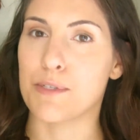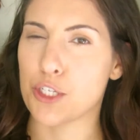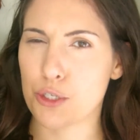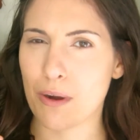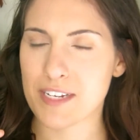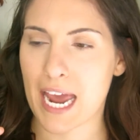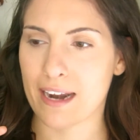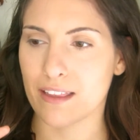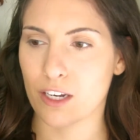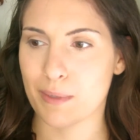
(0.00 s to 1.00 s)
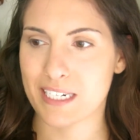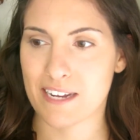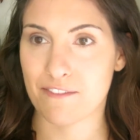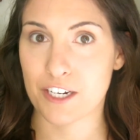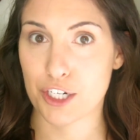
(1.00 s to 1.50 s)
you do have to add a little bit of
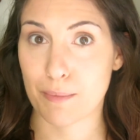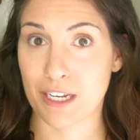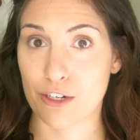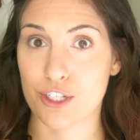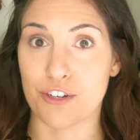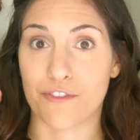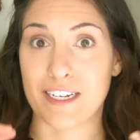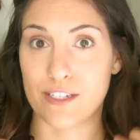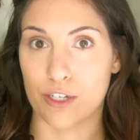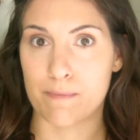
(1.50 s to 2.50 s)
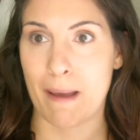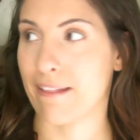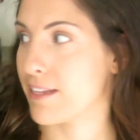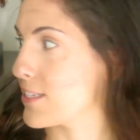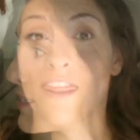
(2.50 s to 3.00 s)
definition up there so your face looks
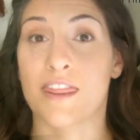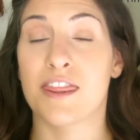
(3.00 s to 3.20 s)
balanced.